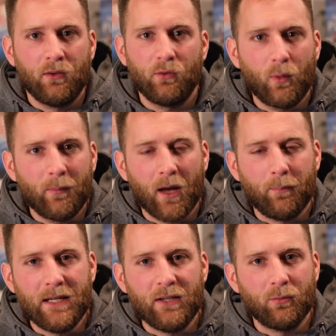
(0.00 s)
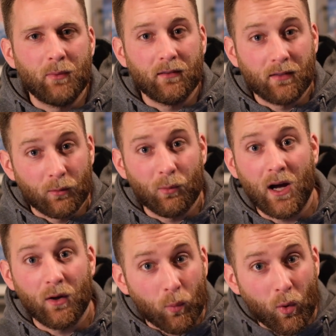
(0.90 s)
Swimming at a beach, you might think,
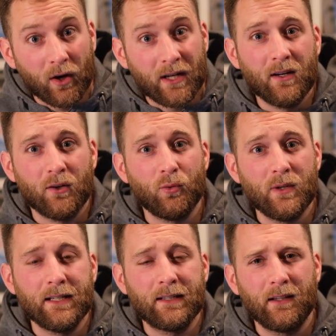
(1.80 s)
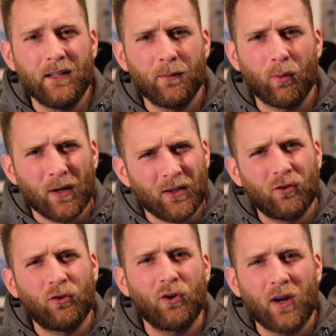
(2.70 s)
wow, the water here is really clear, but when you
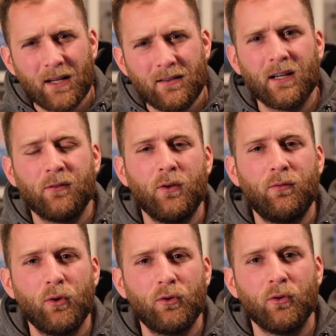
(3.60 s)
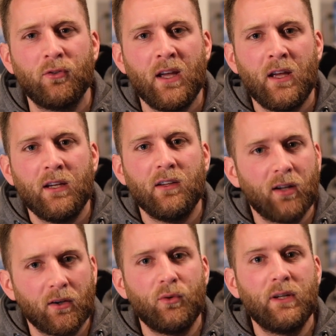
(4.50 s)
try and take a few photos, you
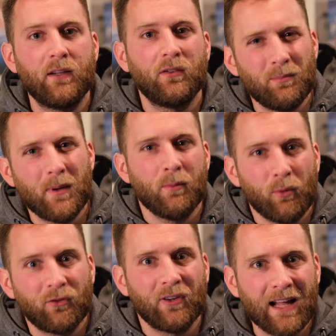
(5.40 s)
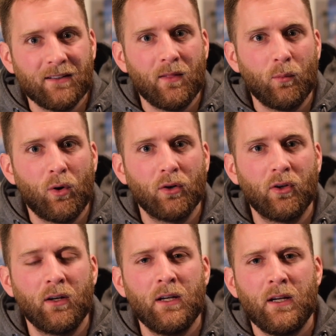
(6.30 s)
start to realise there's maybe more sand in the
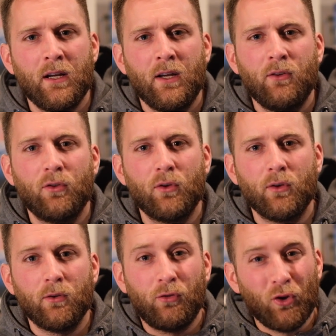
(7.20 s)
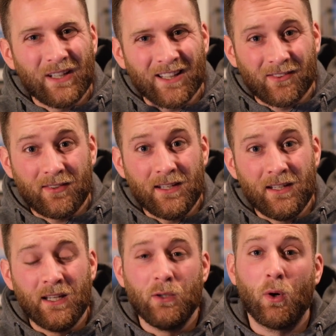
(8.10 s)
water. So shooting at
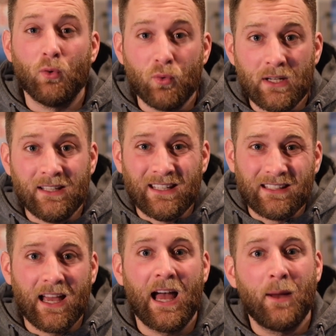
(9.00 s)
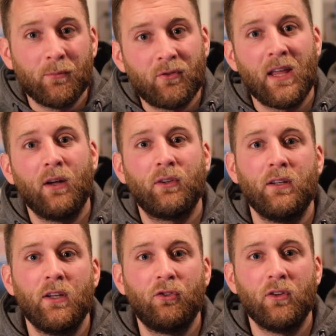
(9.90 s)
sea, you want really calm, settled
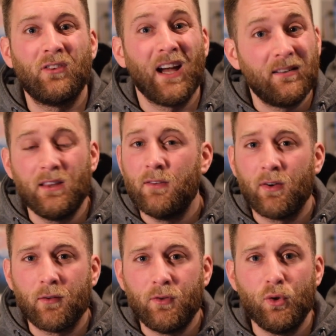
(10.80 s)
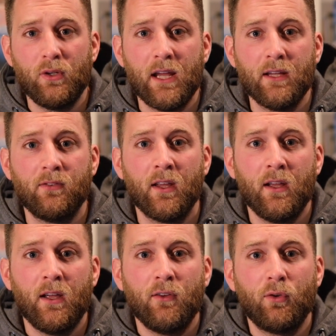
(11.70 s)
conditions, ideally for a few days,
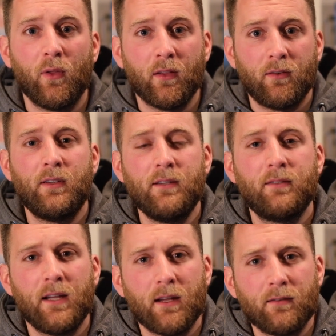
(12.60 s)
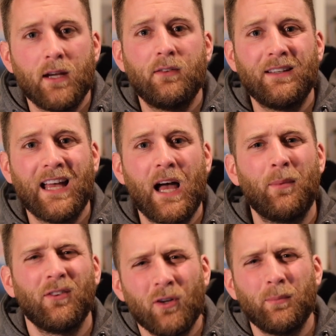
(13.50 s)
so that the sea state is nice and calm
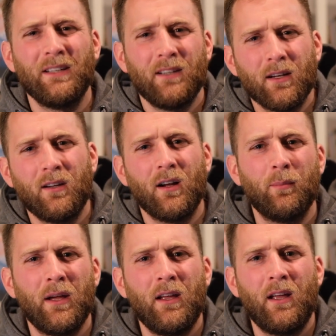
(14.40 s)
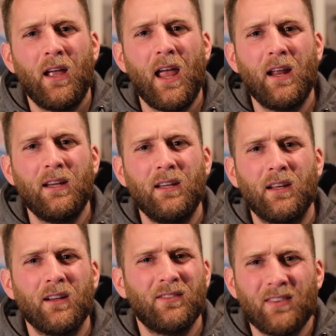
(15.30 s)
and it's not been kicking up any
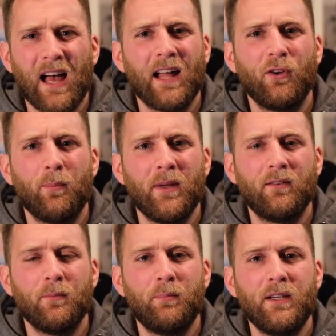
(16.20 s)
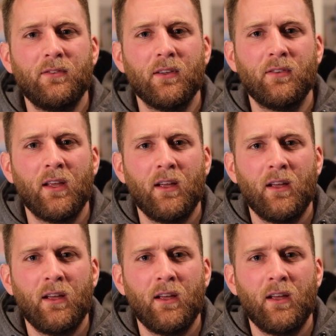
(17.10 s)
kind of sand or bits and pieces.